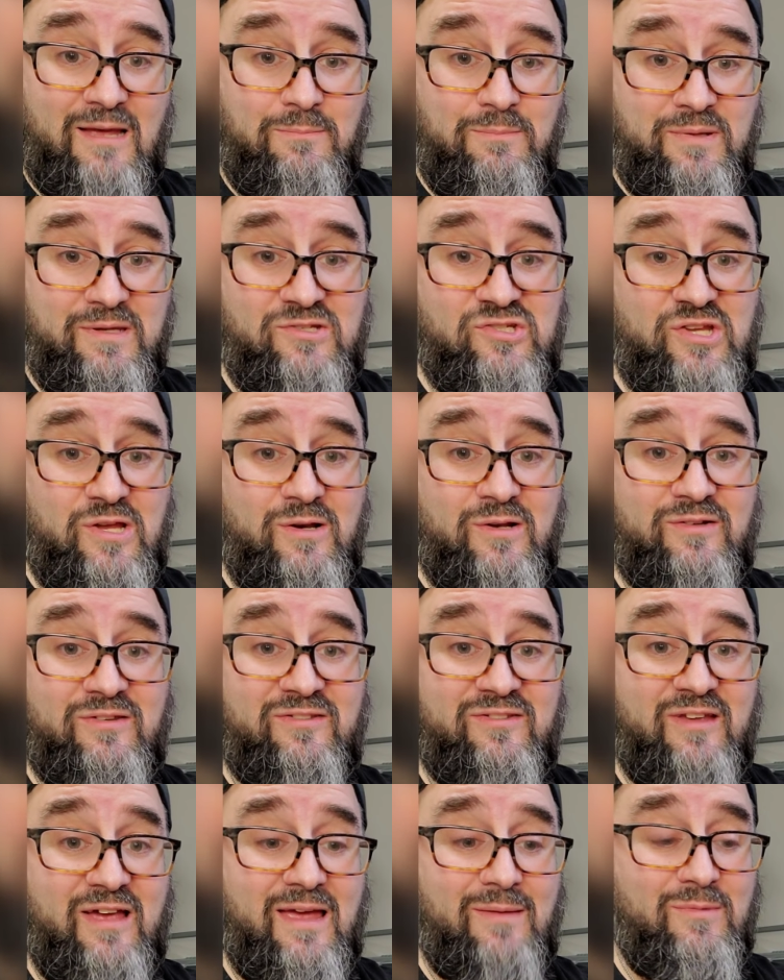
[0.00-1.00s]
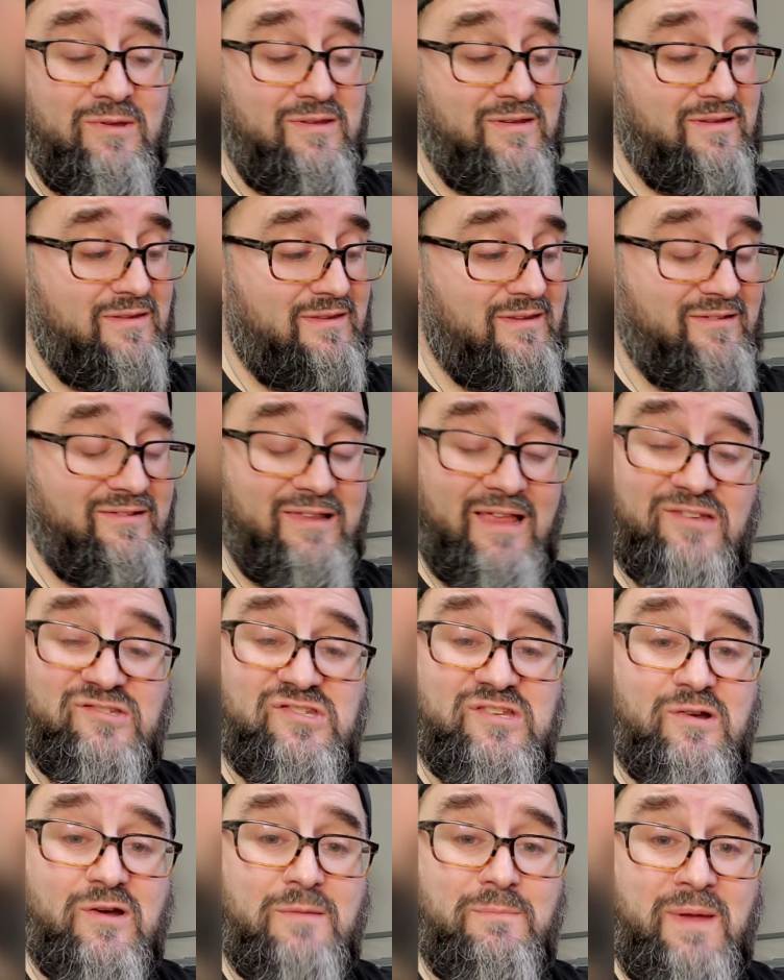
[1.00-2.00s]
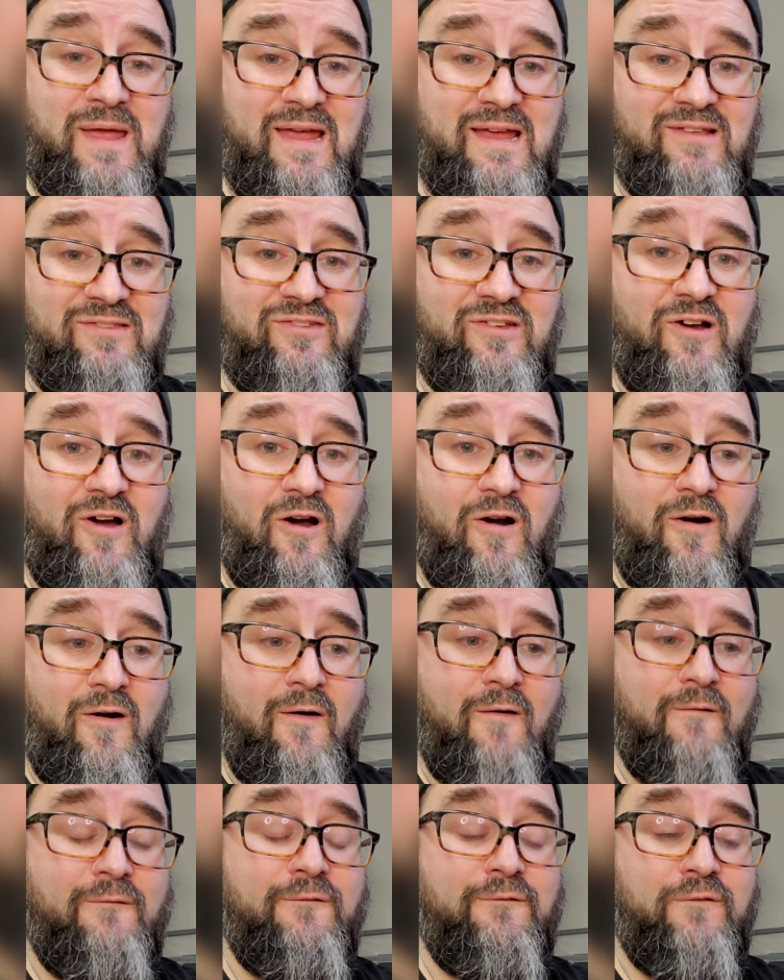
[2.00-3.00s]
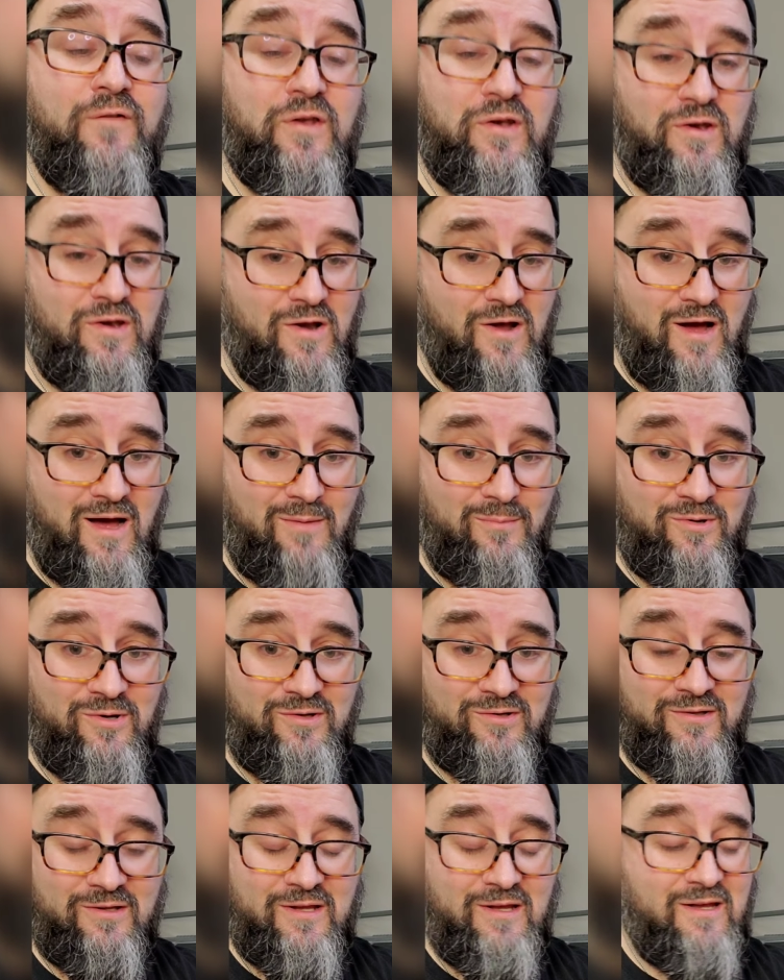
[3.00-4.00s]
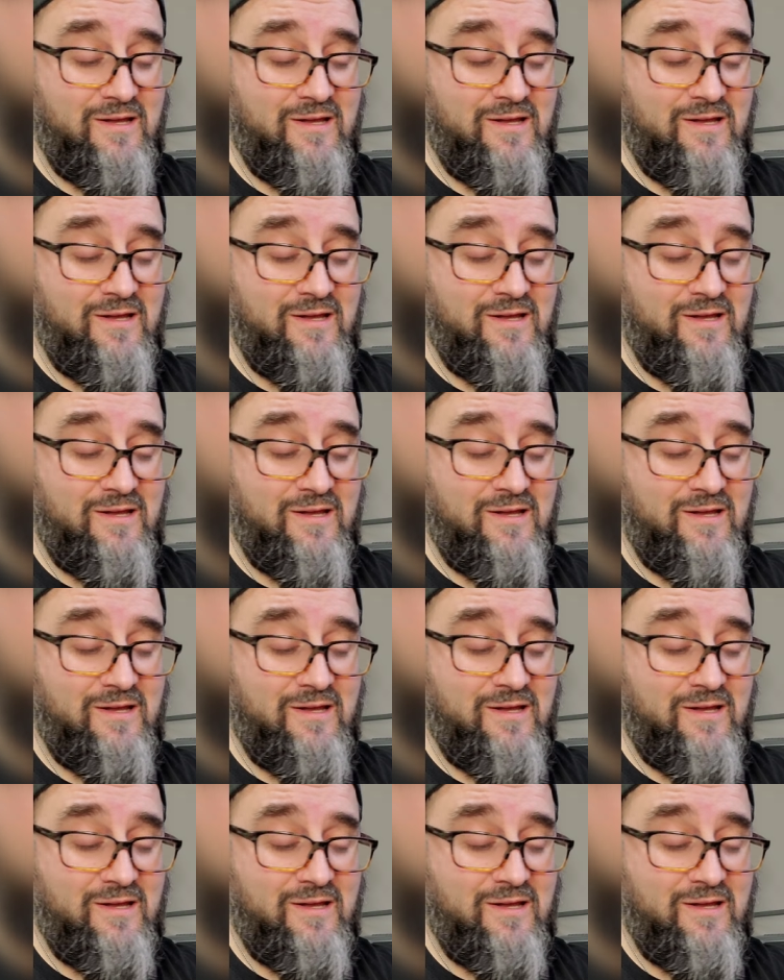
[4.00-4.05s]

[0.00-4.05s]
big shout out to Simon. These Legendary Paints are phenomenal.